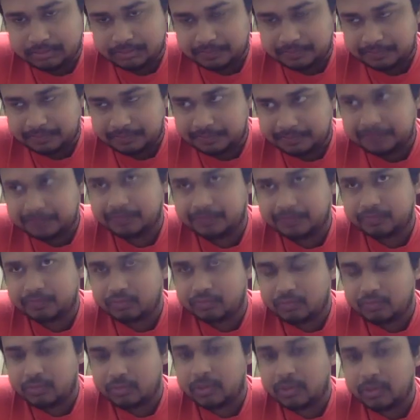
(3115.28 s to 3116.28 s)

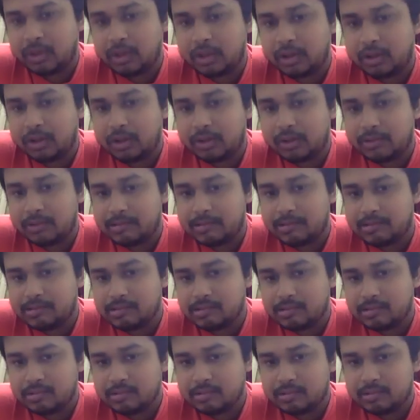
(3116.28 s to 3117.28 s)

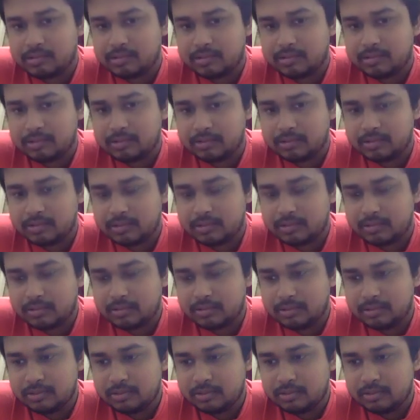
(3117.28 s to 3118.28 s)

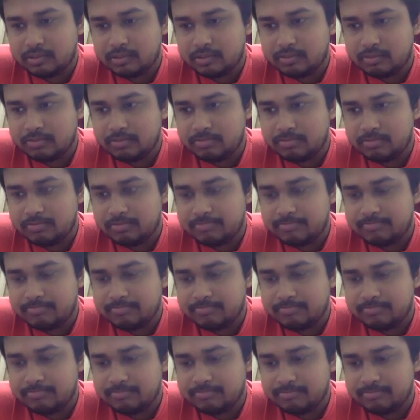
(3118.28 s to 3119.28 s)

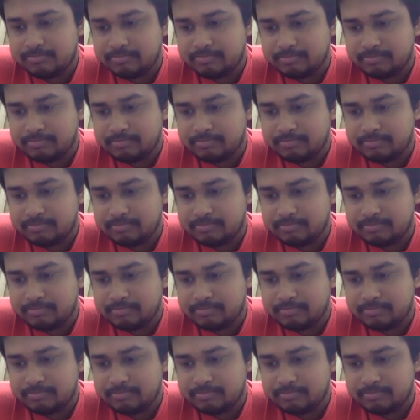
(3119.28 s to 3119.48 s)
The person shown says nothing.